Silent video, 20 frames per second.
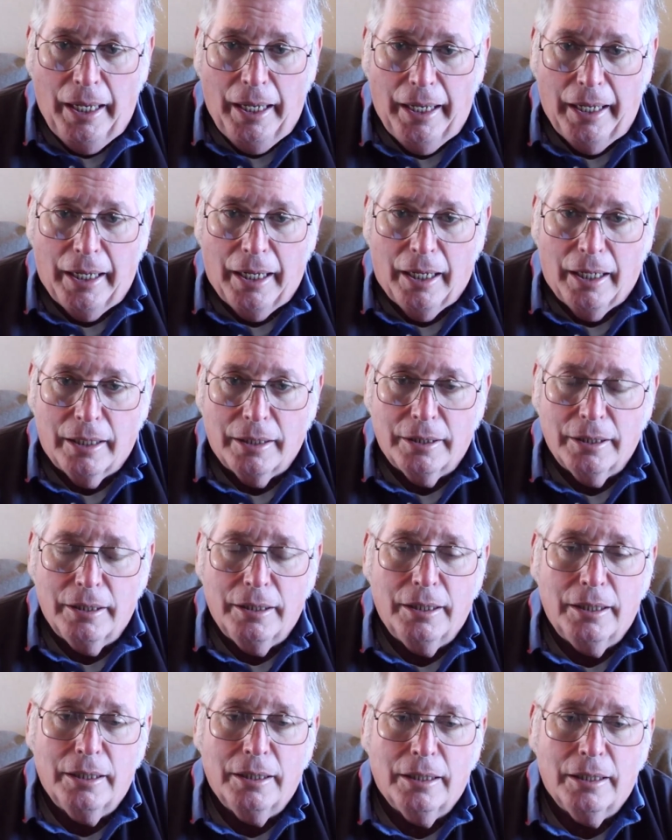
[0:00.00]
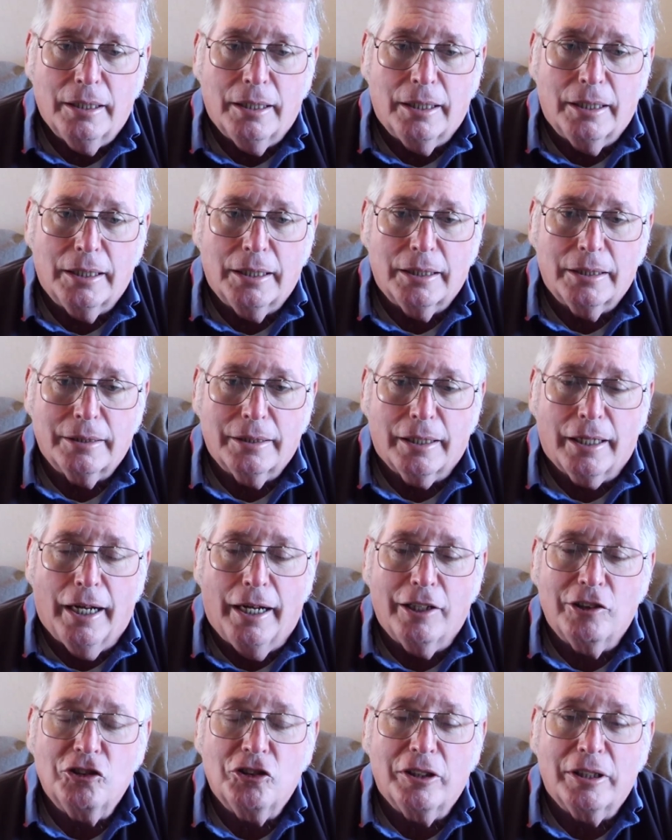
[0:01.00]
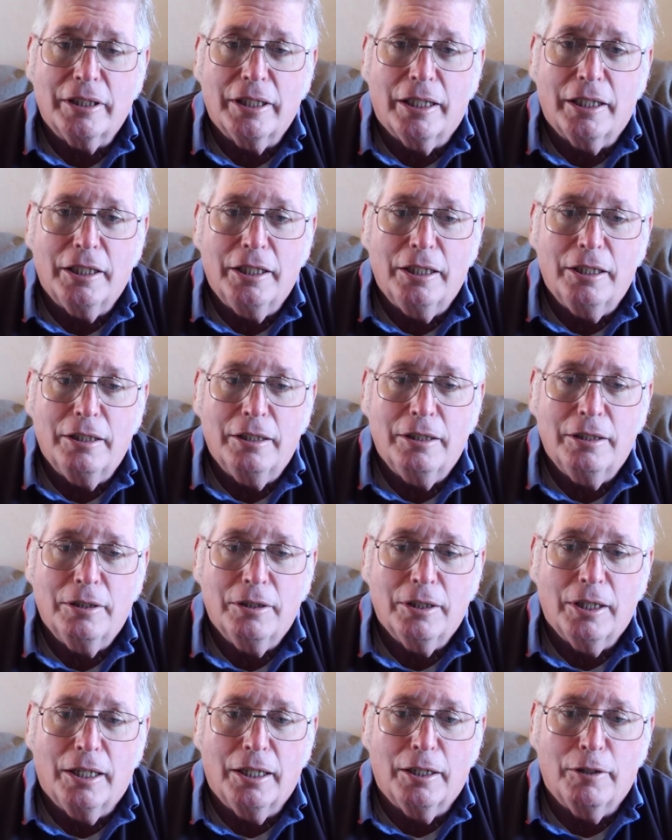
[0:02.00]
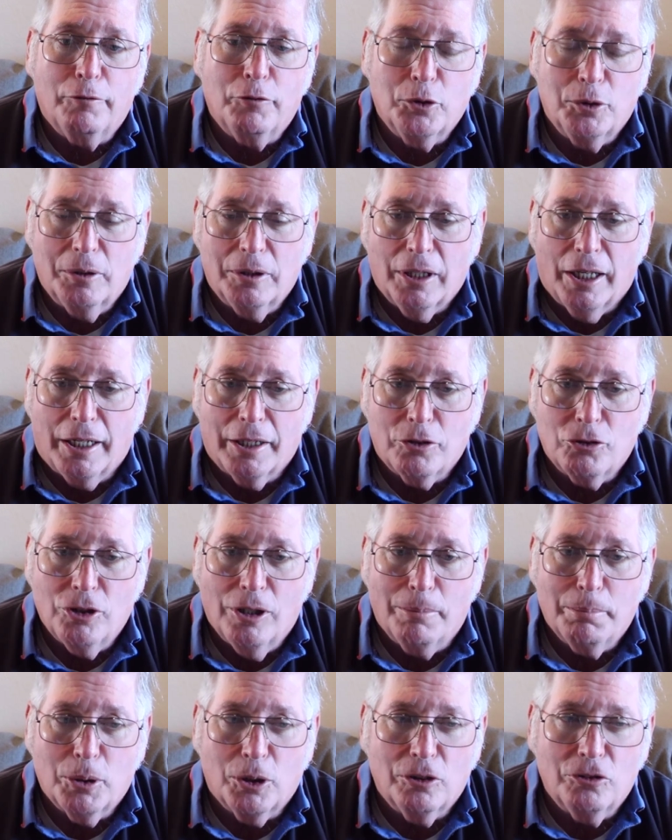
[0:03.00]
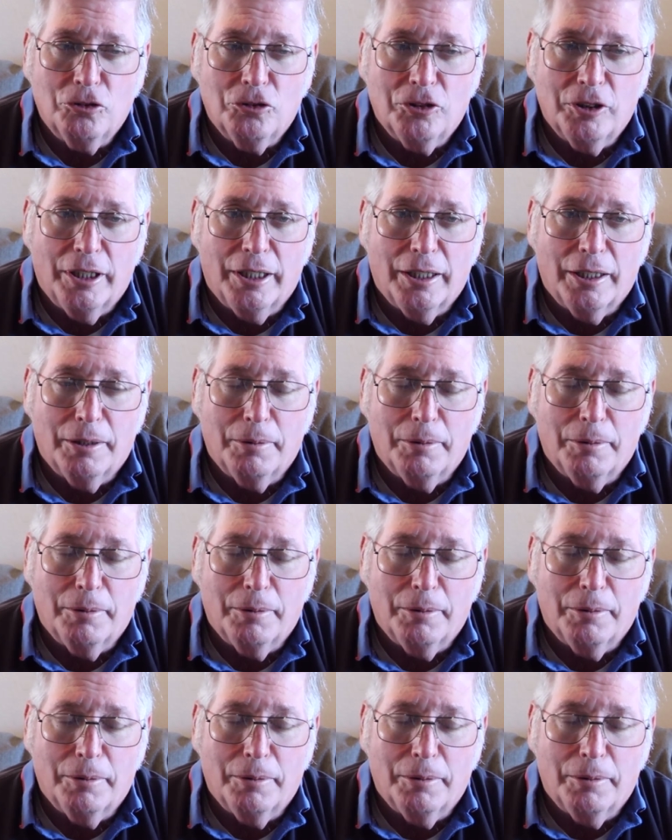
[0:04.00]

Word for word: And the guy said that he flew a lot of jumpers